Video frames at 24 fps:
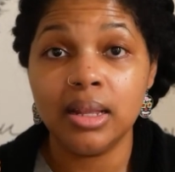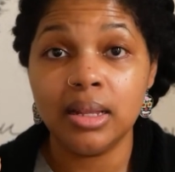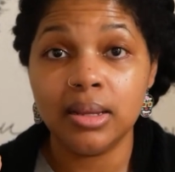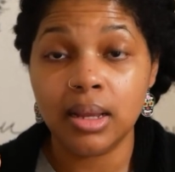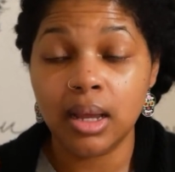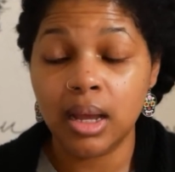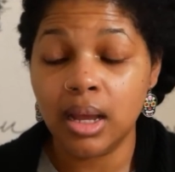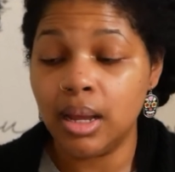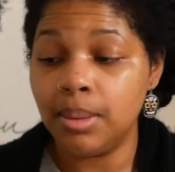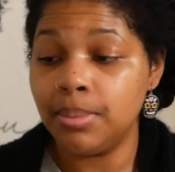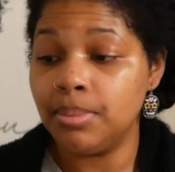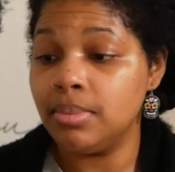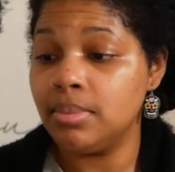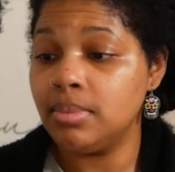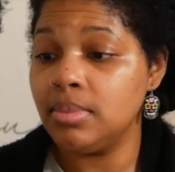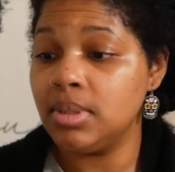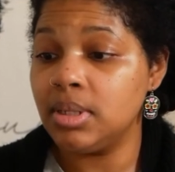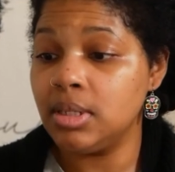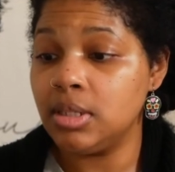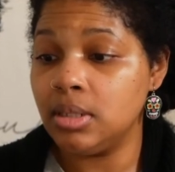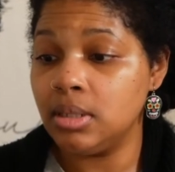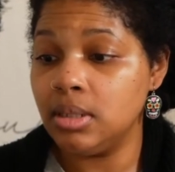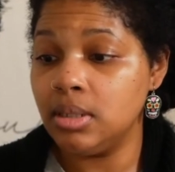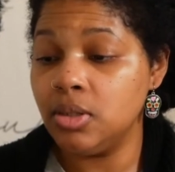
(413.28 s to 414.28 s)

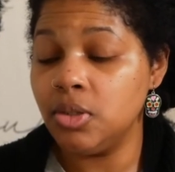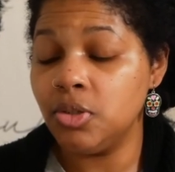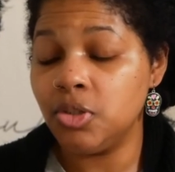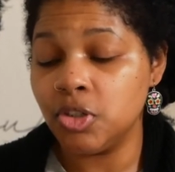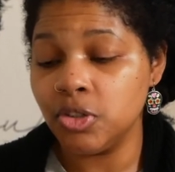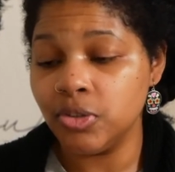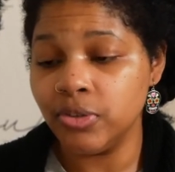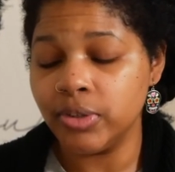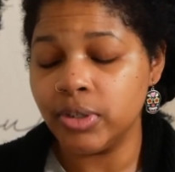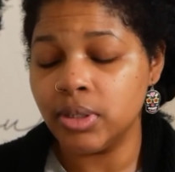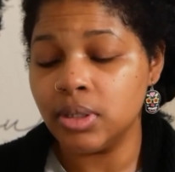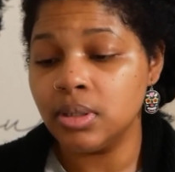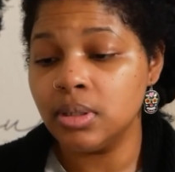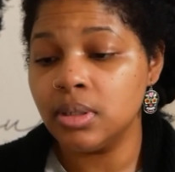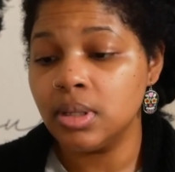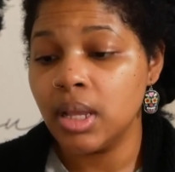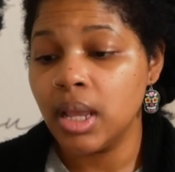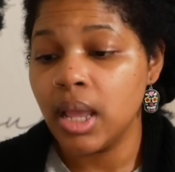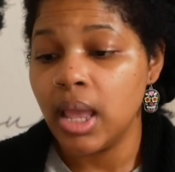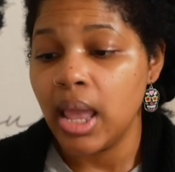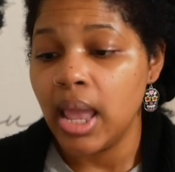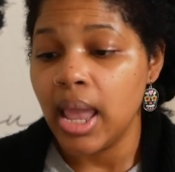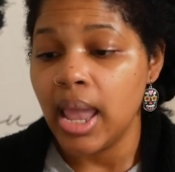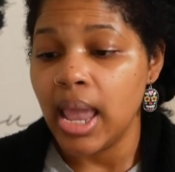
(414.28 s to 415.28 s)
Nutrafol.
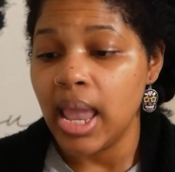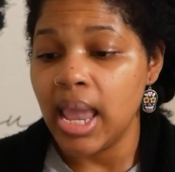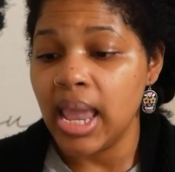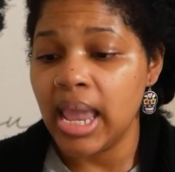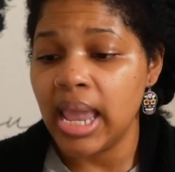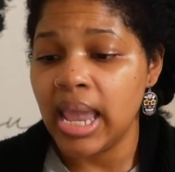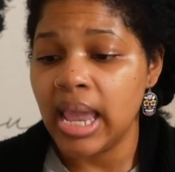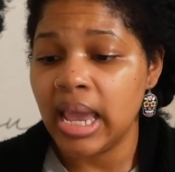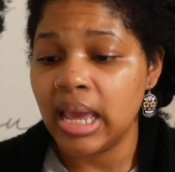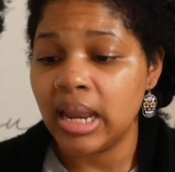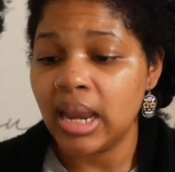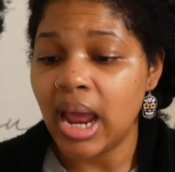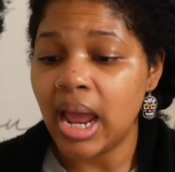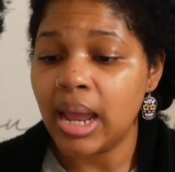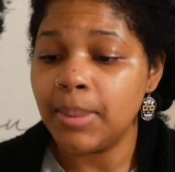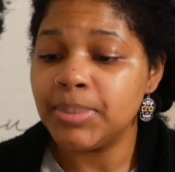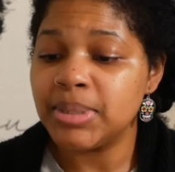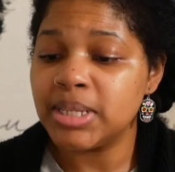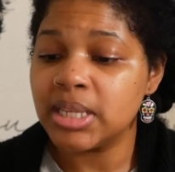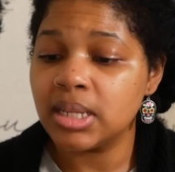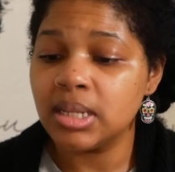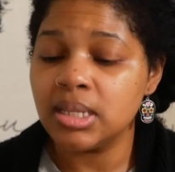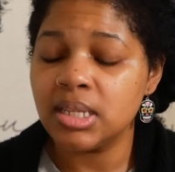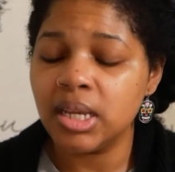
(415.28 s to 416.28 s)
And I'm
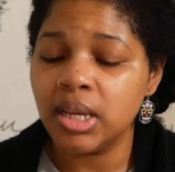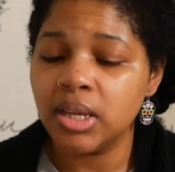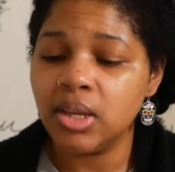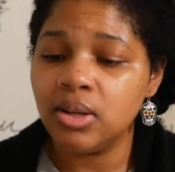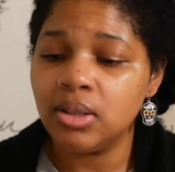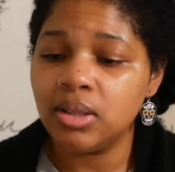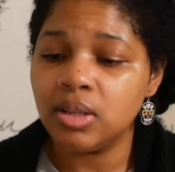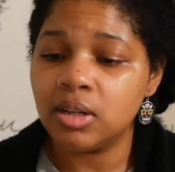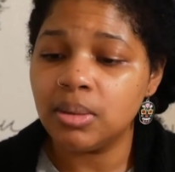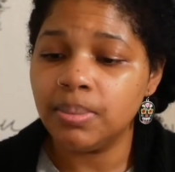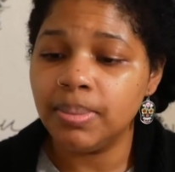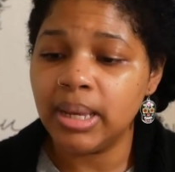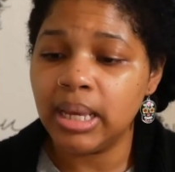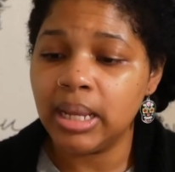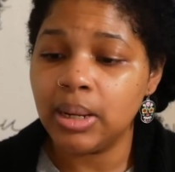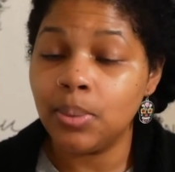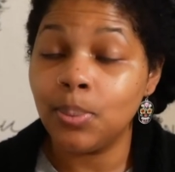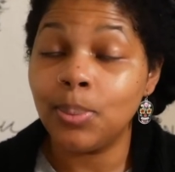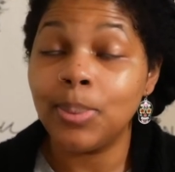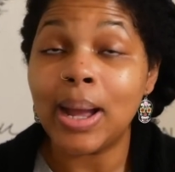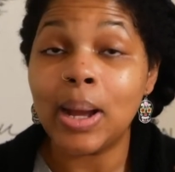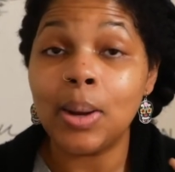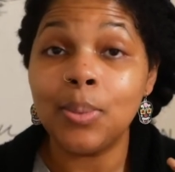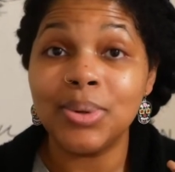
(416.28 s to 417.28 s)
just gonna tell you a little bit
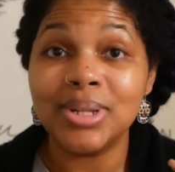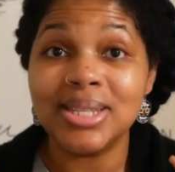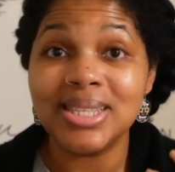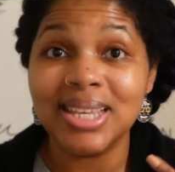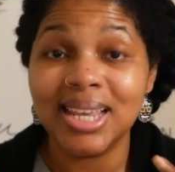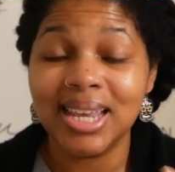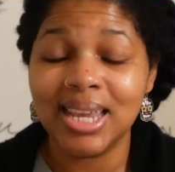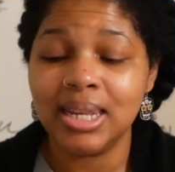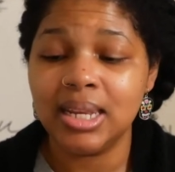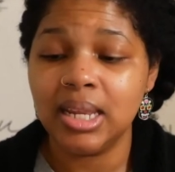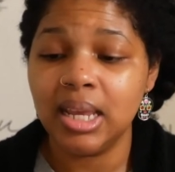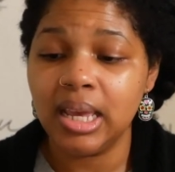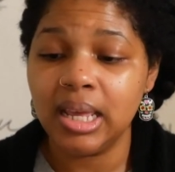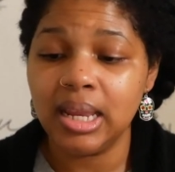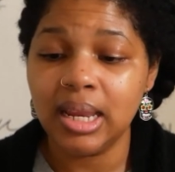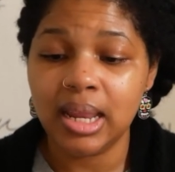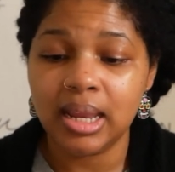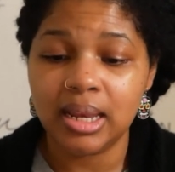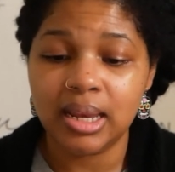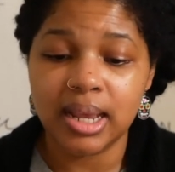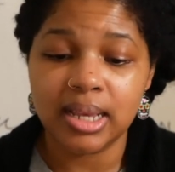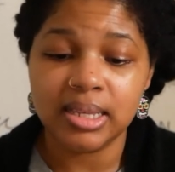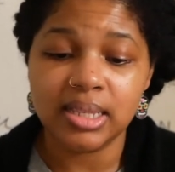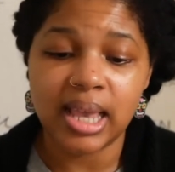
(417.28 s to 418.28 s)
about what's in it. It
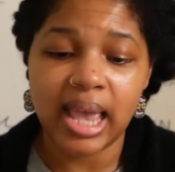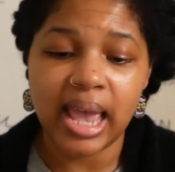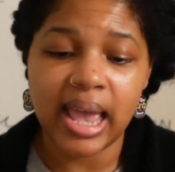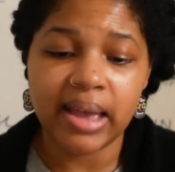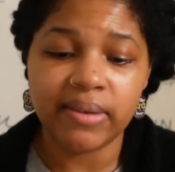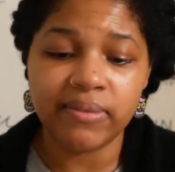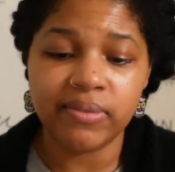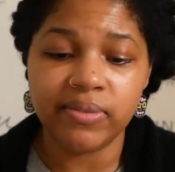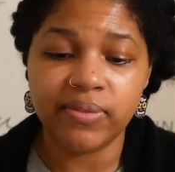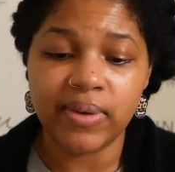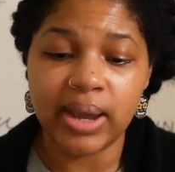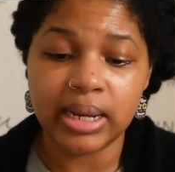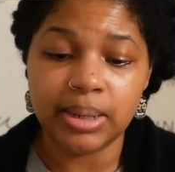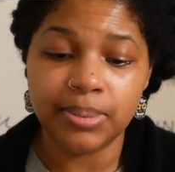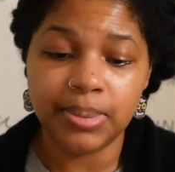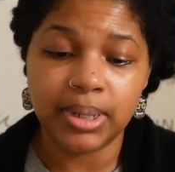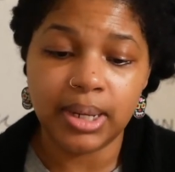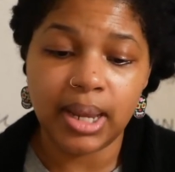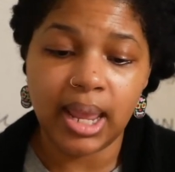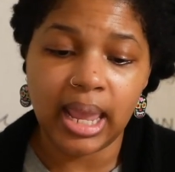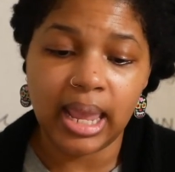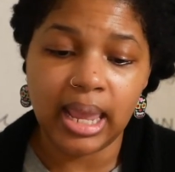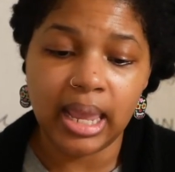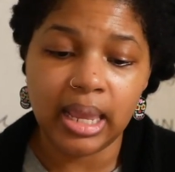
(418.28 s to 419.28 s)
does have vitamin
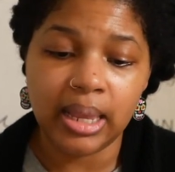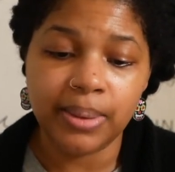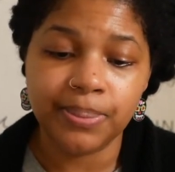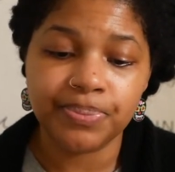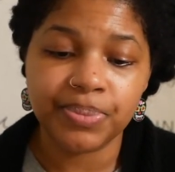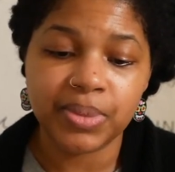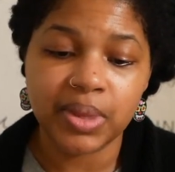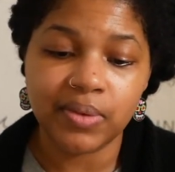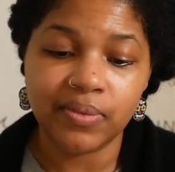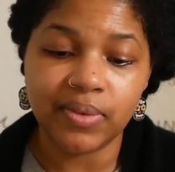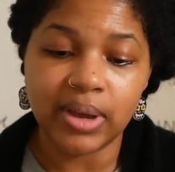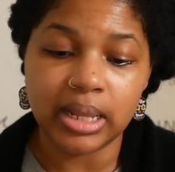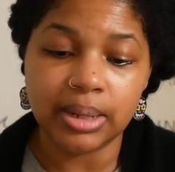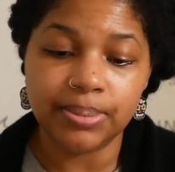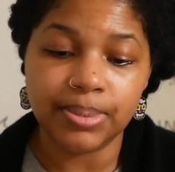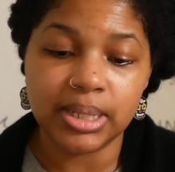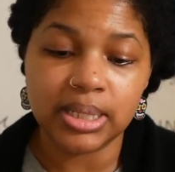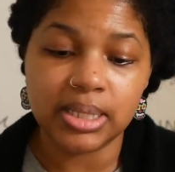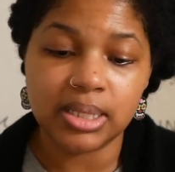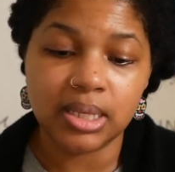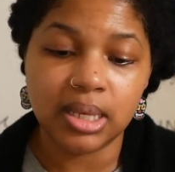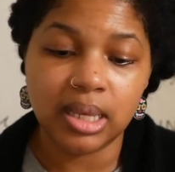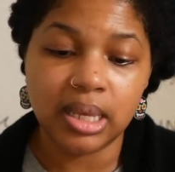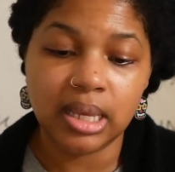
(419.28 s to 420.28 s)
A, vitamin
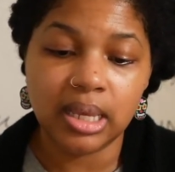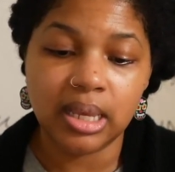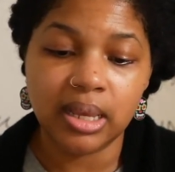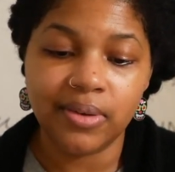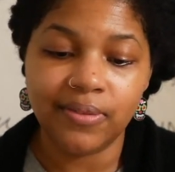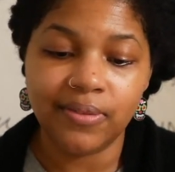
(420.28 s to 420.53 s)
C,